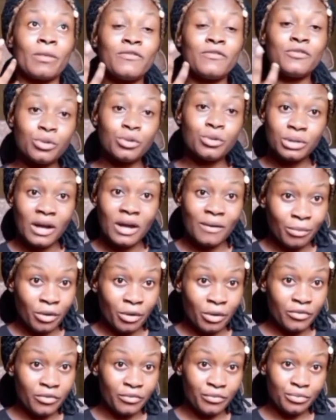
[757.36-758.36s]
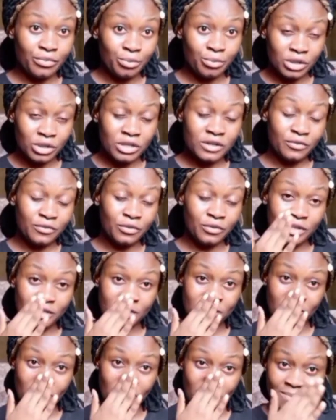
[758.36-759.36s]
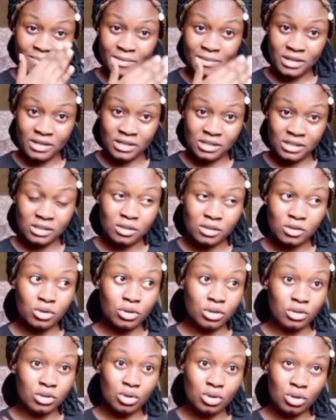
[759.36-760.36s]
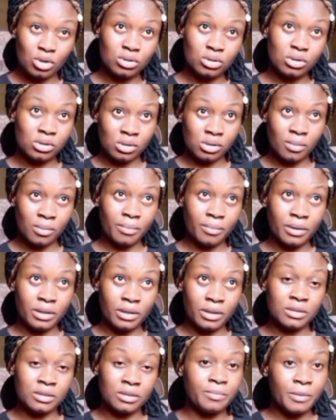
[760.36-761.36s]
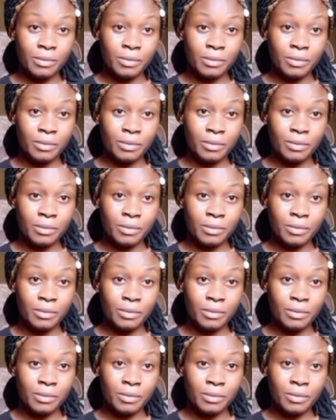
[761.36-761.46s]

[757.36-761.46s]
If you don't have money for a therapist, you could talk to somebody.